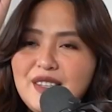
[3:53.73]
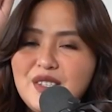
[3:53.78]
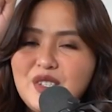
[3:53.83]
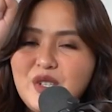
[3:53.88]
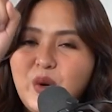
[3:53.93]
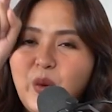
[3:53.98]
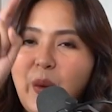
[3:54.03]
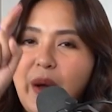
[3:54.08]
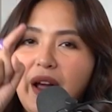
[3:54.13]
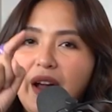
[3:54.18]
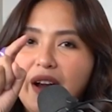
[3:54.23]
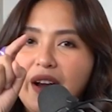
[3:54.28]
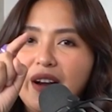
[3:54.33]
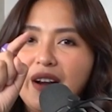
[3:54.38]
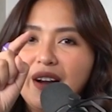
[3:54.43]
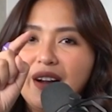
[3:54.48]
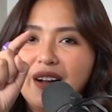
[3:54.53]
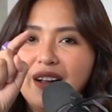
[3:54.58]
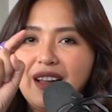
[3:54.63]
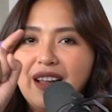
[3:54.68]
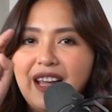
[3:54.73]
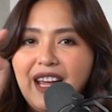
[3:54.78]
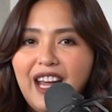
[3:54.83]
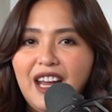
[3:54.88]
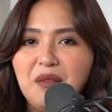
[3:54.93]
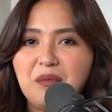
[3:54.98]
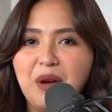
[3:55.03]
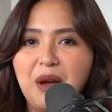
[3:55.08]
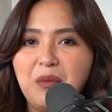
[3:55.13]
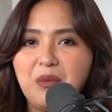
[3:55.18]
a square
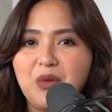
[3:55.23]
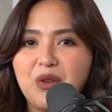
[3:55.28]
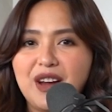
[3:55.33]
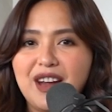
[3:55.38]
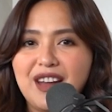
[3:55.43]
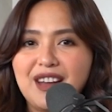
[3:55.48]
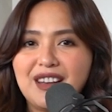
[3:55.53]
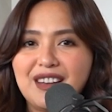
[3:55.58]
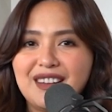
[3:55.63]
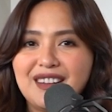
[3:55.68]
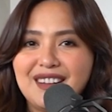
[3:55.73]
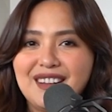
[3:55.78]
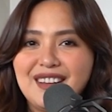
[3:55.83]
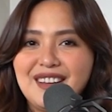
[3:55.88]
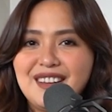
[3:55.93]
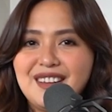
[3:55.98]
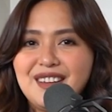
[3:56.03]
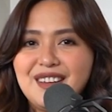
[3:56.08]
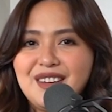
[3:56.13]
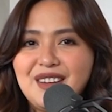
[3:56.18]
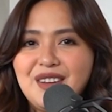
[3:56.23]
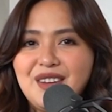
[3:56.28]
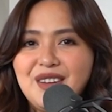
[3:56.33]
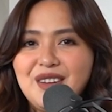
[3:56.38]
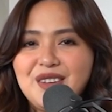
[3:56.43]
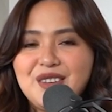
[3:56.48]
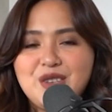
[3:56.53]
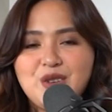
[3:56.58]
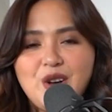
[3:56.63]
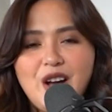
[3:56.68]
in my brain.
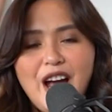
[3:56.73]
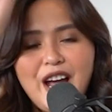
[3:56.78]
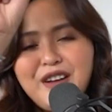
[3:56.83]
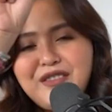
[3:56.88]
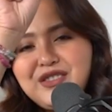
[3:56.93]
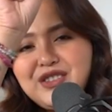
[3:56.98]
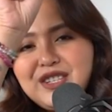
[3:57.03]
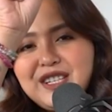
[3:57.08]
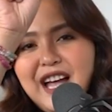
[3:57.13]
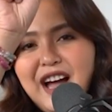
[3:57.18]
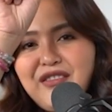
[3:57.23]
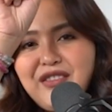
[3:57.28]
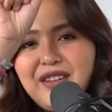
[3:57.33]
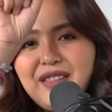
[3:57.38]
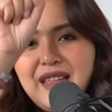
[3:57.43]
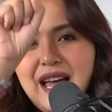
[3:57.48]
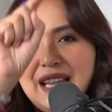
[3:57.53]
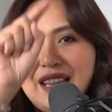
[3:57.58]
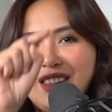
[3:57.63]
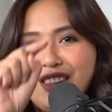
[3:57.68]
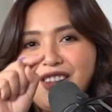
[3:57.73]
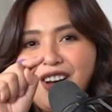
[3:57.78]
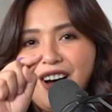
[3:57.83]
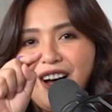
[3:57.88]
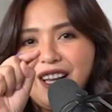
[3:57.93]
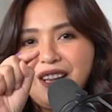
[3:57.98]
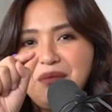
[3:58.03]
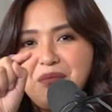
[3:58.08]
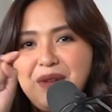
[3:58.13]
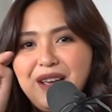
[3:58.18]
So kind of just having that
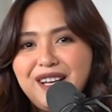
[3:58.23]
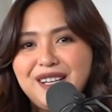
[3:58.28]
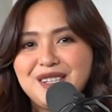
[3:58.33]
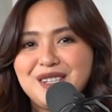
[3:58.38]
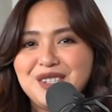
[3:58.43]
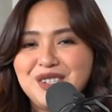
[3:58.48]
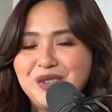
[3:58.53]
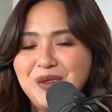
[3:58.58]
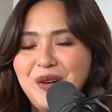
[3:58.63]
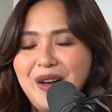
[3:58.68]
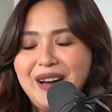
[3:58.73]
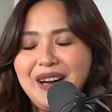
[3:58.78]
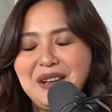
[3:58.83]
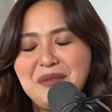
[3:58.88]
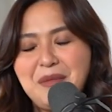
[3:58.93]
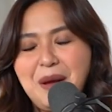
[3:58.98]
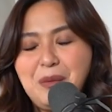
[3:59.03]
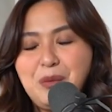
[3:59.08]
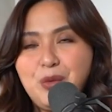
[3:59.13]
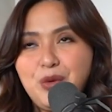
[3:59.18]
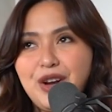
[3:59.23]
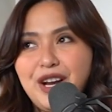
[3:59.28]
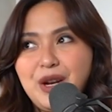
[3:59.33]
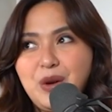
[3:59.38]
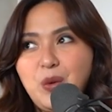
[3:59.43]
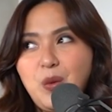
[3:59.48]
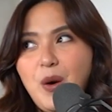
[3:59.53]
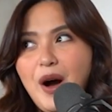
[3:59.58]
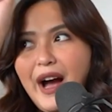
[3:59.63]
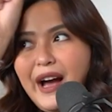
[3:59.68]
dot make a square in my
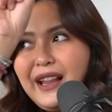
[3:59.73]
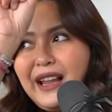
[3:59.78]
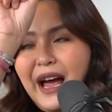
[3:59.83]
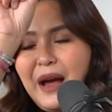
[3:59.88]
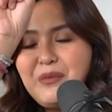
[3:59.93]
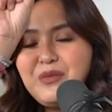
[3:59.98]
brain while